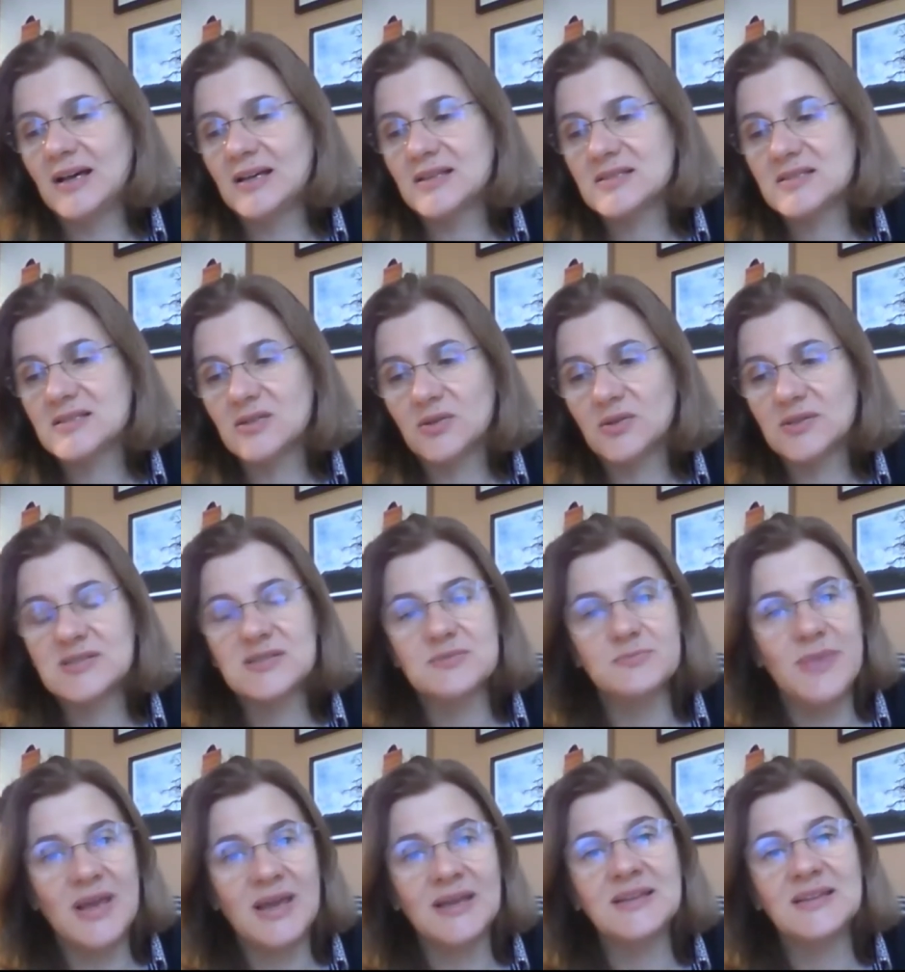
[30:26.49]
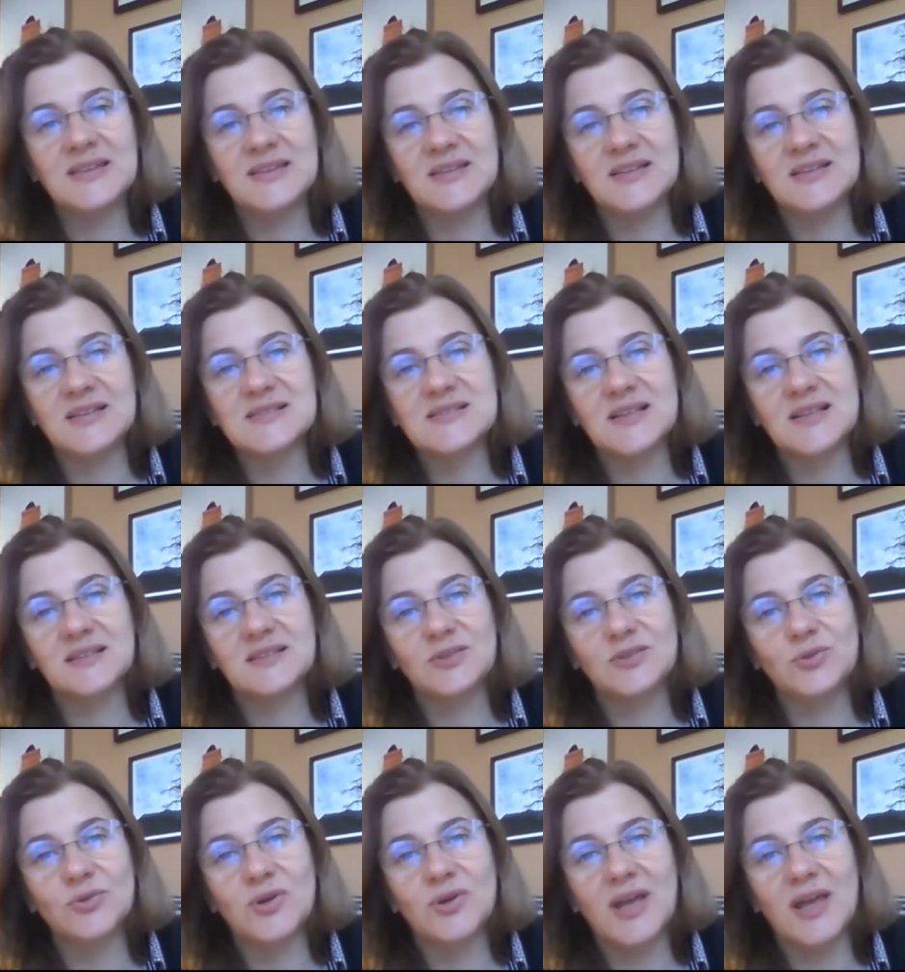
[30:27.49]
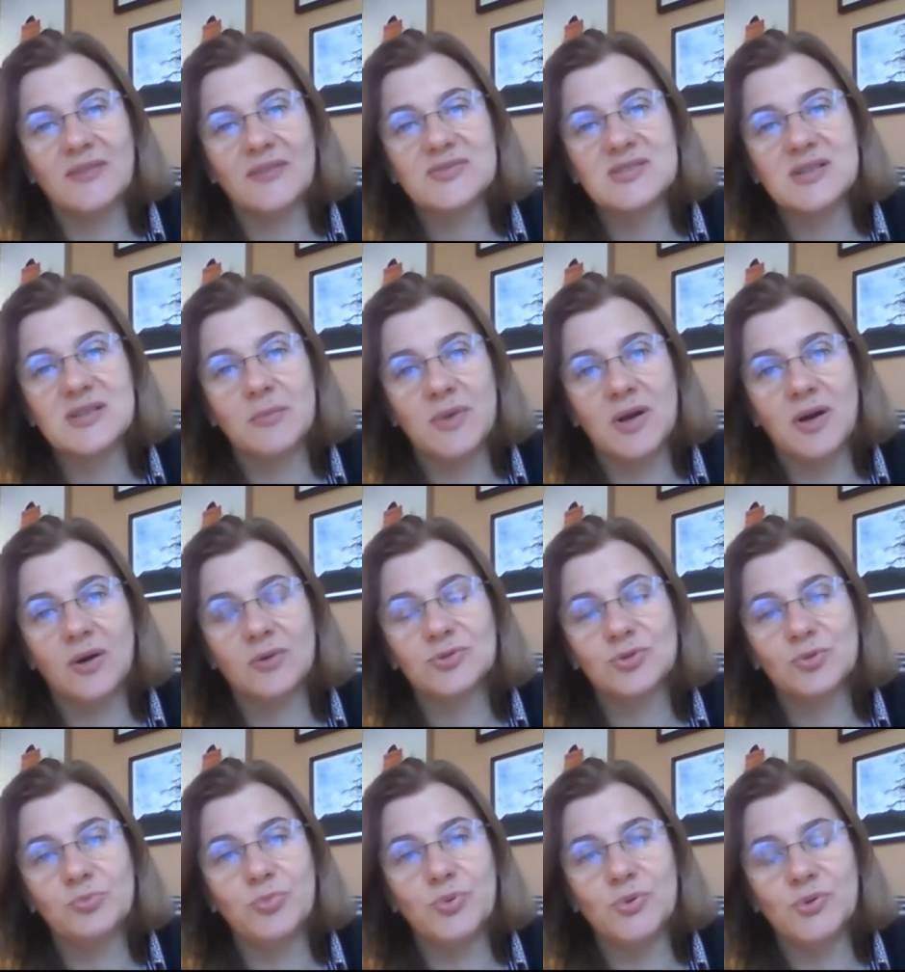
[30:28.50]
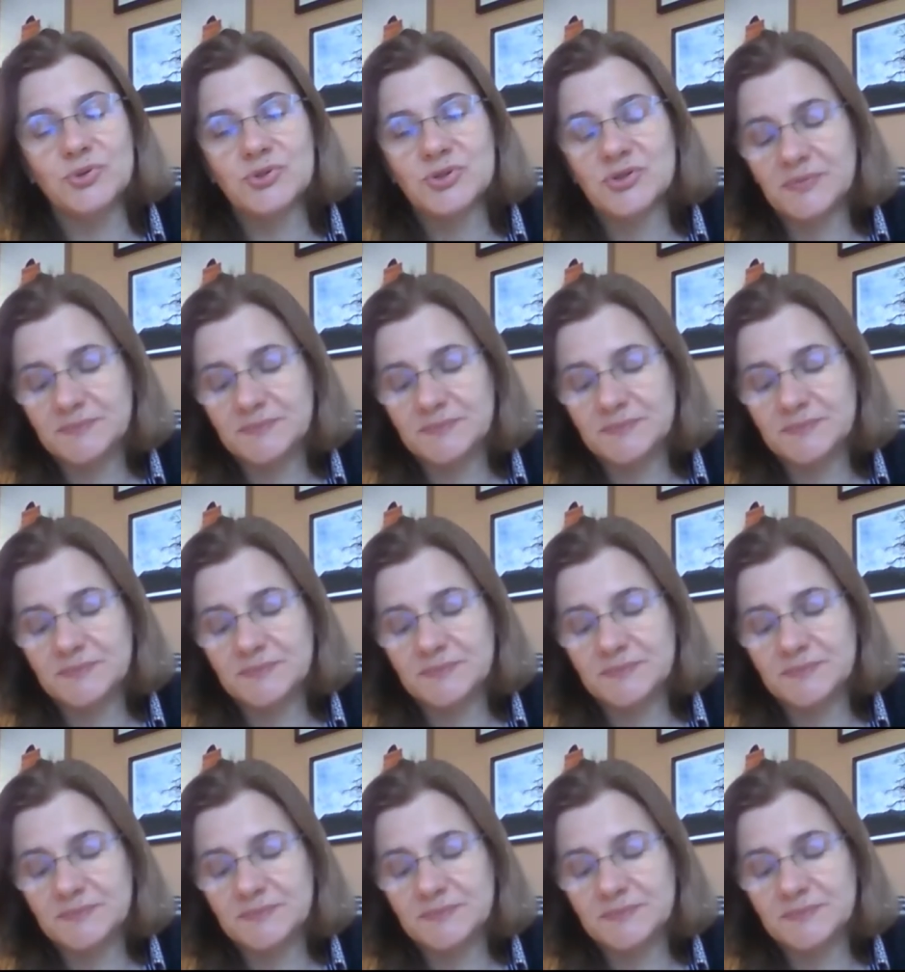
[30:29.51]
So it's many things that you have somehow to put